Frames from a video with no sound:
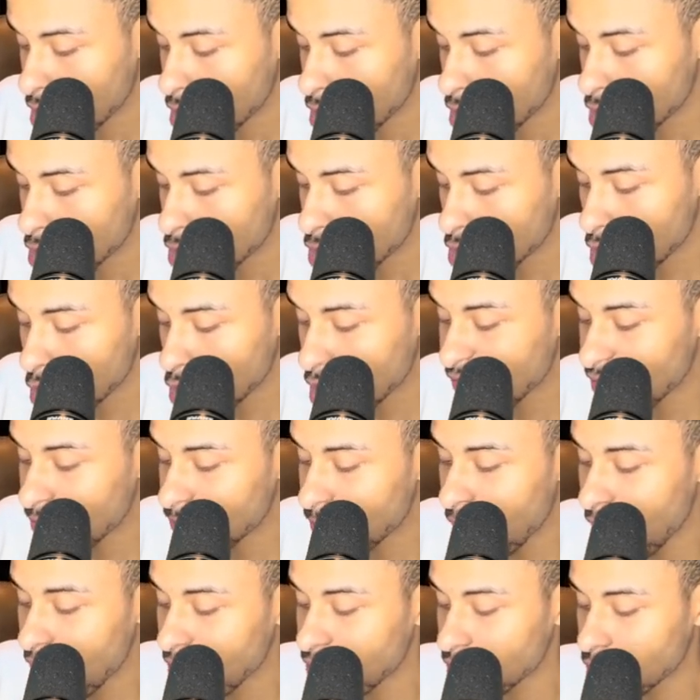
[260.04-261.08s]
So don't even
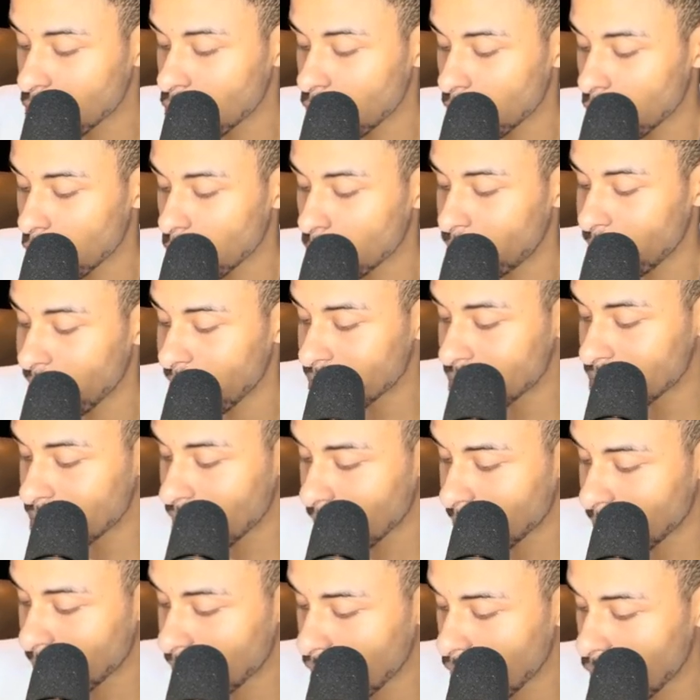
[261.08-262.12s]
bother going on pages
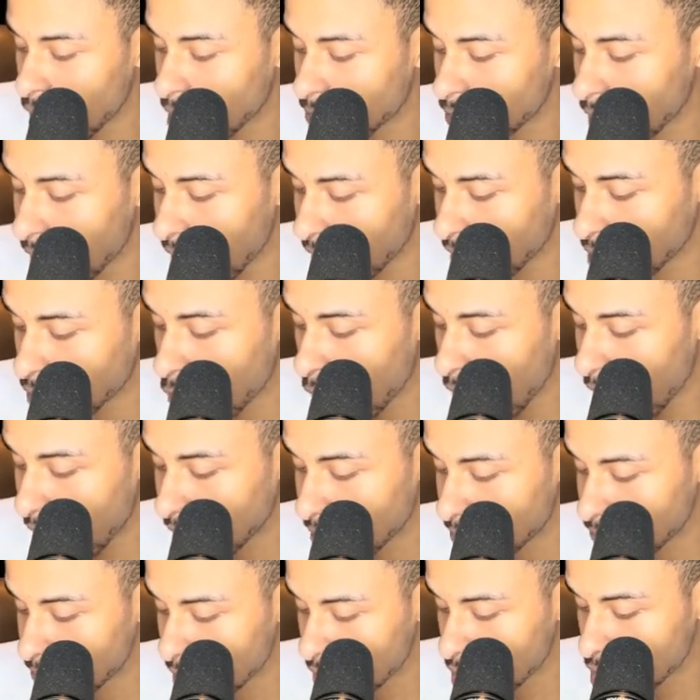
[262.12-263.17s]
like Beyond Black and
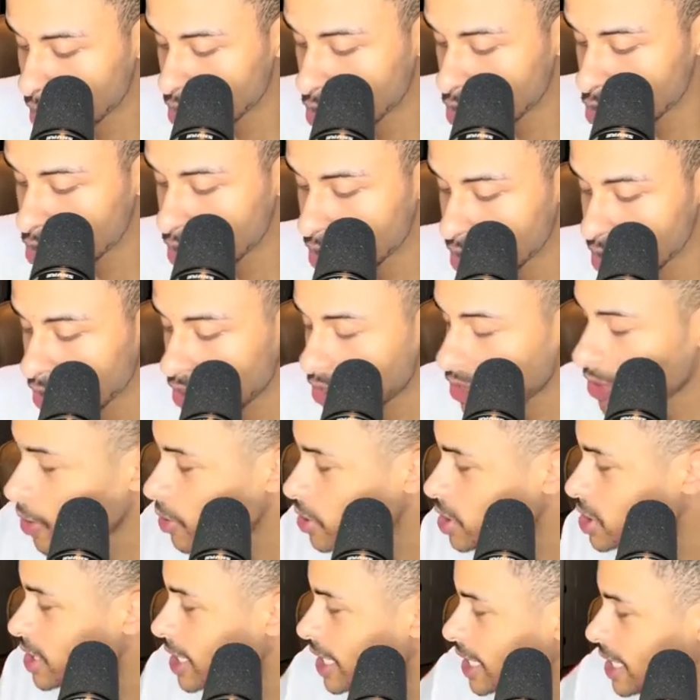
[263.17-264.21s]
White because you're just a
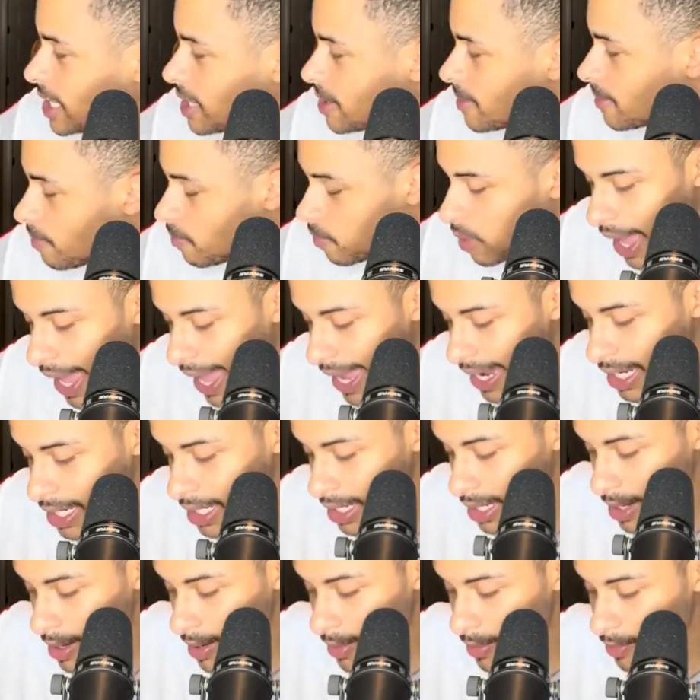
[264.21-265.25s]
thirsty black
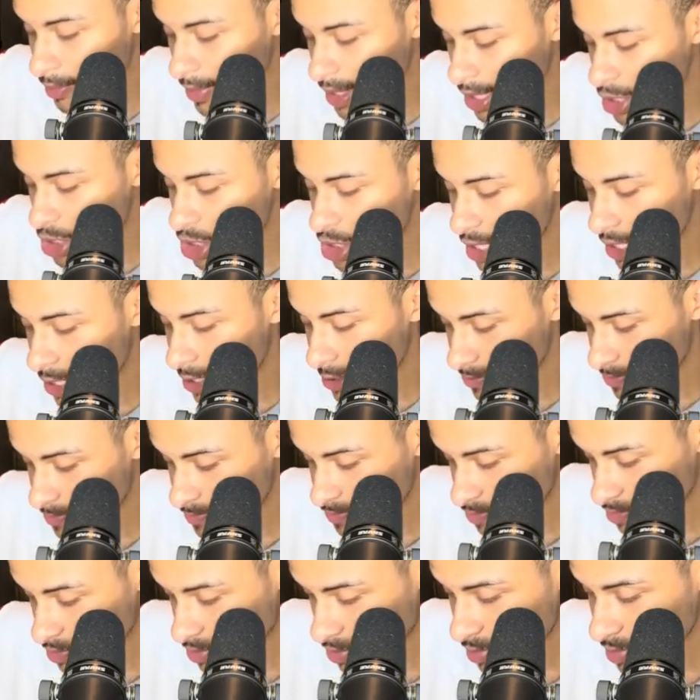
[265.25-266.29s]
bitch.
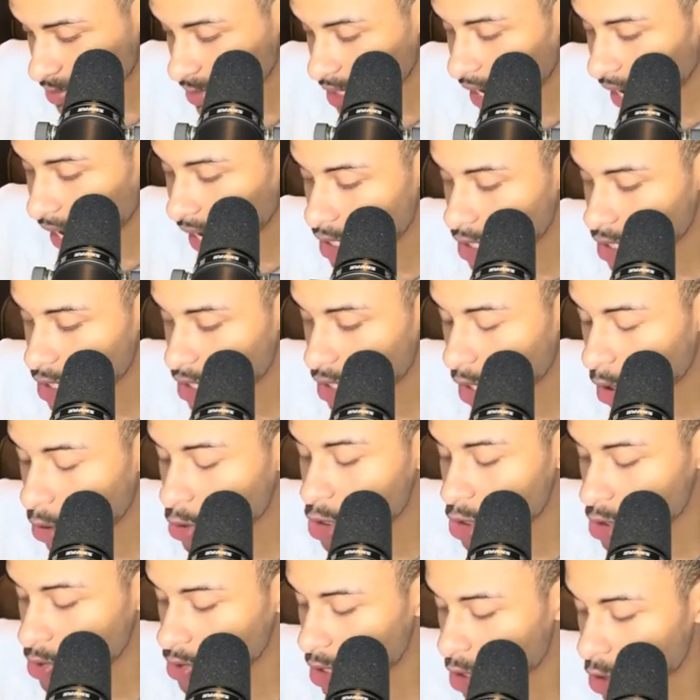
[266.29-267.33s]
And
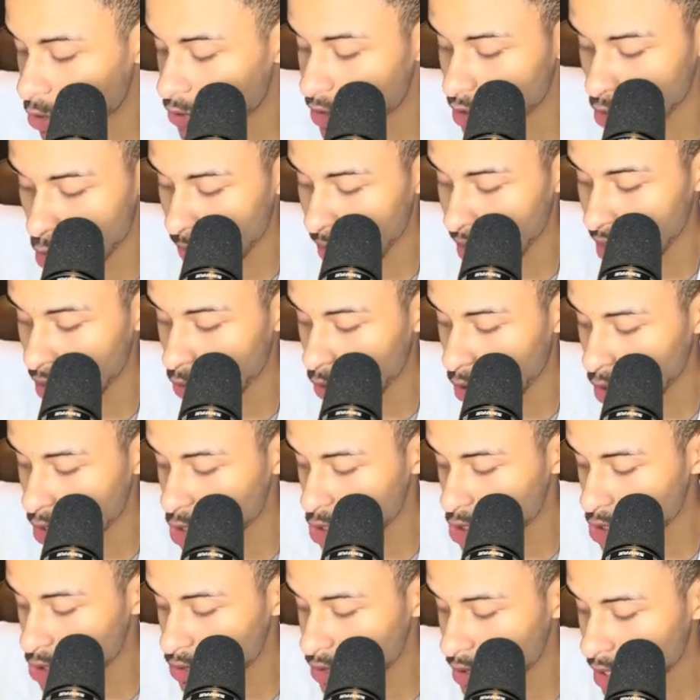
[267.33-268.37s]
don't you know that nobody
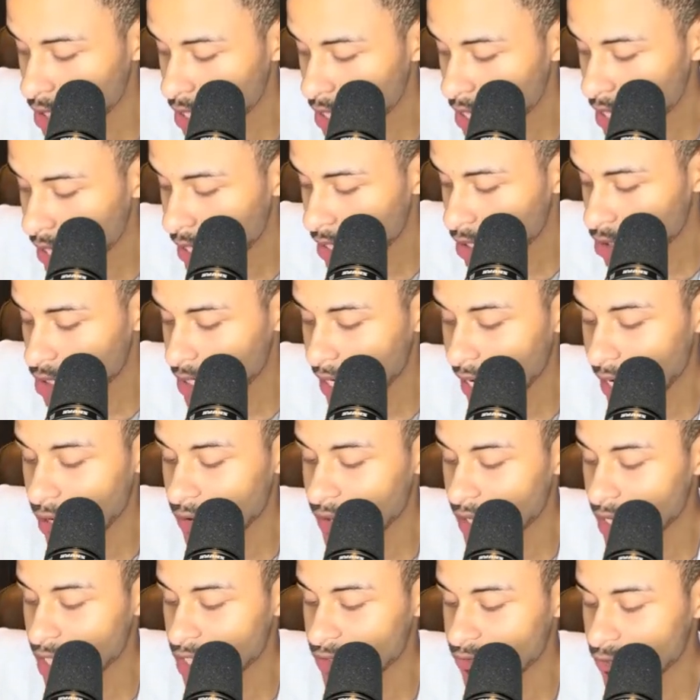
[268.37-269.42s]
wants you? He'll tell you
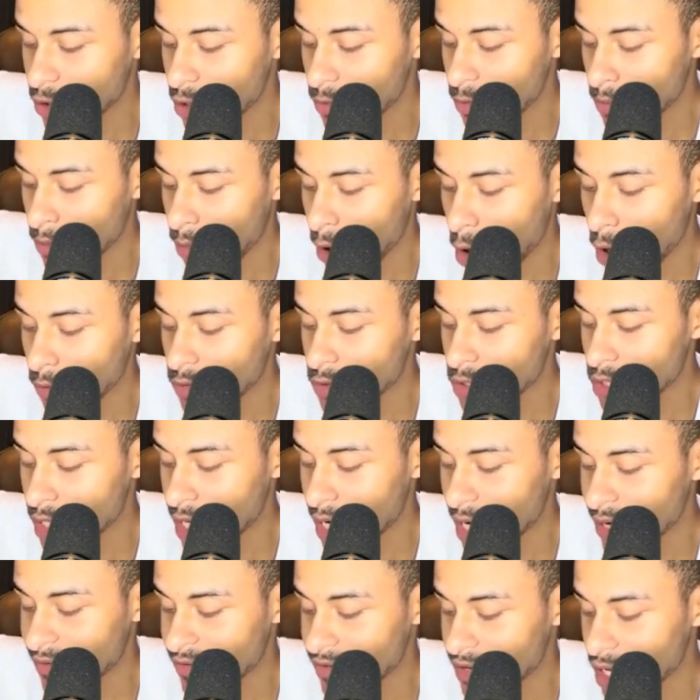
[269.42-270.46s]
that his verbal barbs are
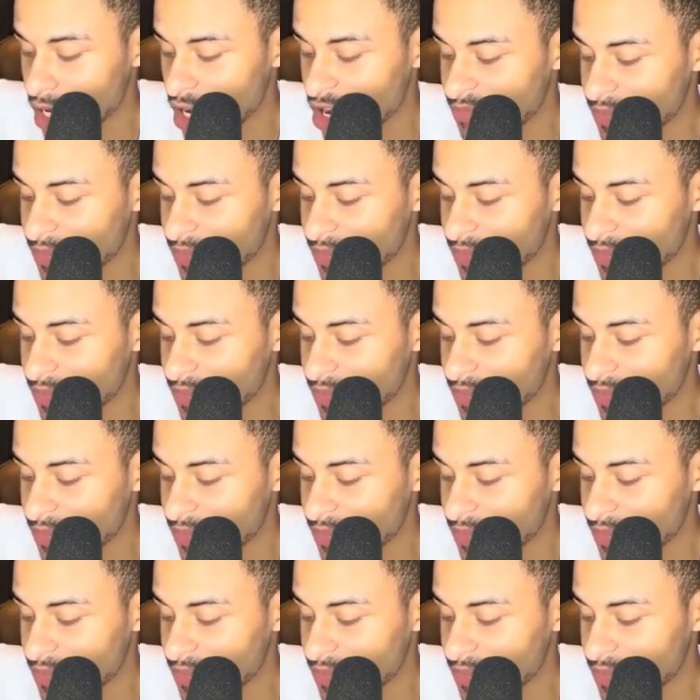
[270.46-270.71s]
done out of love